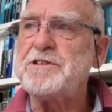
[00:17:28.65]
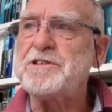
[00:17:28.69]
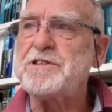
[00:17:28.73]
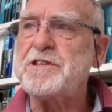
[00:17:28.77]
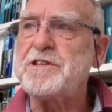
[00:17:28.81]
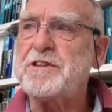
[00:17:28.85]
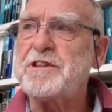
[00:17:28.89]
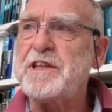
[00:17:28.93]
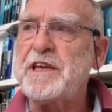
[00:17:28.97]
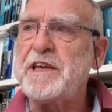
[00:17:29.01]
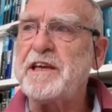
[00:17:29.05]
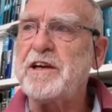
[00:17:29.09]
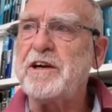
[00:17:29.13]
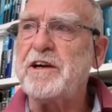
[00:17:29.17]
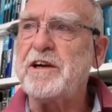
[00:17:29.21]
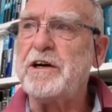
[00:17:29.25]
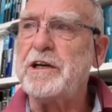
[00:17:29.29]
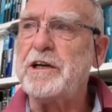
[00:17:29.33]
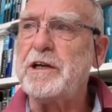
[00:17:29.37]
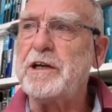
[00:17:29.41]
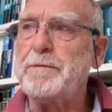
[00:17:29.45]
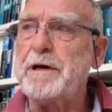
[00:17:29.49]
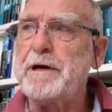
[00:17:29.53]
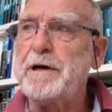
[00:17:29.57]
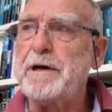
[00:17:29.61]
to think hard
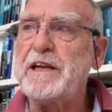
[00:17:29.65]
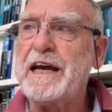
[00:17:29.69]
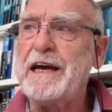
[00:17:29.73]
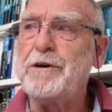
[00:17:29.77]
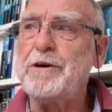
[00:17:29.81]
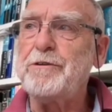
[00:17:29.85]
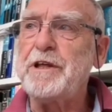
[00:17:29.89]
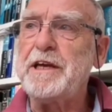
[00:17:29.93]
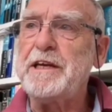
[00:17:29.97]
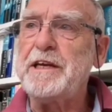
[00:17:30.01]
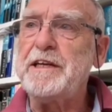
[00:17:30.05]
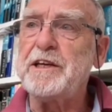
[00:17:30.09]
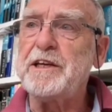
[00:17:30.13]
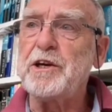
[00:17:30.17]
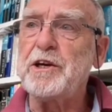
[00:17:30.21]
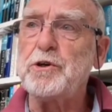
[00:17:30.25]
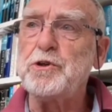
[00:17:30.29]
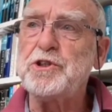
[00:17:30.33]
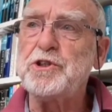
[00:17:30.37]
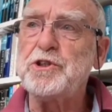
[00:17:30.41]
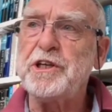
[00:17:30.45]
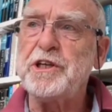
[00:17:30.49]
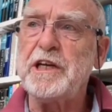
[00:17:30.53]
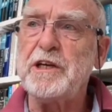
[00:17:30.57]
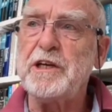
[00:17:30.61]
about how they
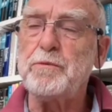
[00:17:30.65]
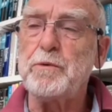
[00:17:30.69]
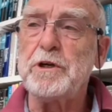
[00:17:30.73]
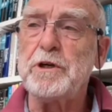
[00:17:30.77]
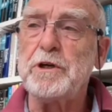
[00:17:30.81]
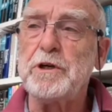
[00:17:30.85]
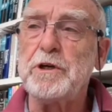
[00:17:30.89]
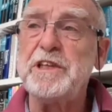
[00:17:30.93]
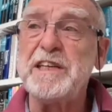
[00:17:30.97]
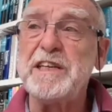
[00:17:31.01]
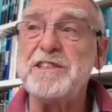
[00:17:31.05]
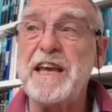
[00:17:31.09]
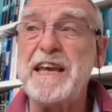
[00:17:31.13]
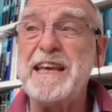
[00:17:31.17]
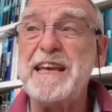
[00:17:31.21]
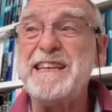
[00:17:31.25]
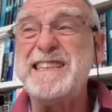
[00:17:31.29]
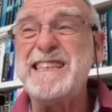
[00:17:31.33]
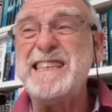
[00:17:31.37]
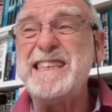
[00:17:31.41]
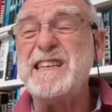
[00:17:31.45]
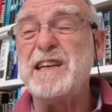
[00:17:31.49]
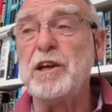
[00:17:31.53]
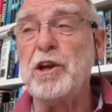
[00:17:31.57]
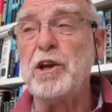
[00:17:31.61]
negotiate what is a
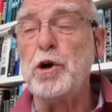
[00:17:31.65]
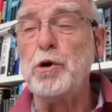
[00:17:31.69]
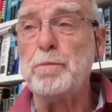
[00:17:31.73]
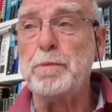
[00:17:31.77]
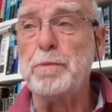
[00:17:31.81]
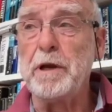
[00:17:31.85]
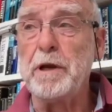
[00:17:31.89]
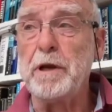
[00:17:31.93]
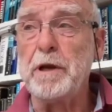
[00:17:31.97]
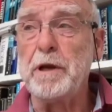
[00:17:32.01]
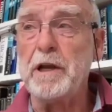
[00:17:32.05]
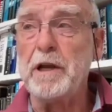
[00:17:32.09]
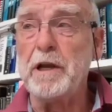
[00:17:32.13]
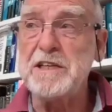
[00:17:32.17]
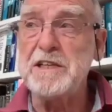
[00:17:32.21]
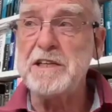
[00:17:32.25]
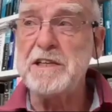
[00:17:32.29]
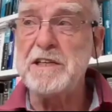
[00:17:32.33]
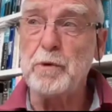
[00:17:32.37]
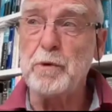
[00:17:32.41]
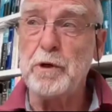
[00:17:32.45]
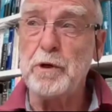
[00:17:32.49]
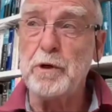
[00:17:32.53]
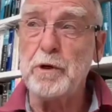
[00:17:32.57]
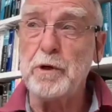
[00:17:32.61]
deglobalizing
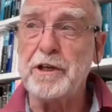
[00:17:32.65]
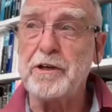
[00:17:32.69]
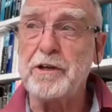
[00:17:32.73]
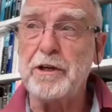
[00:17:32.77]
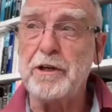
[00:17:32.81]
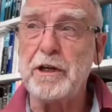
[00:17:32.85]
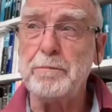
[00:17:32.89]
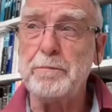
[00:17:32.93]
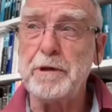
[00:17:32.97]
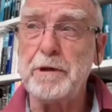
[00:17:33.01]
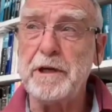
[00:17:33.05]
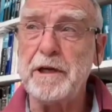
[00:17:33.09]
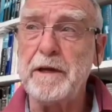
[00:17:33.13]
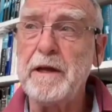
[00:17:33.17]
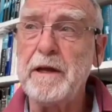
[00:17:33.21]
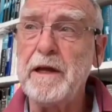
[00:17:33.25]
world economy.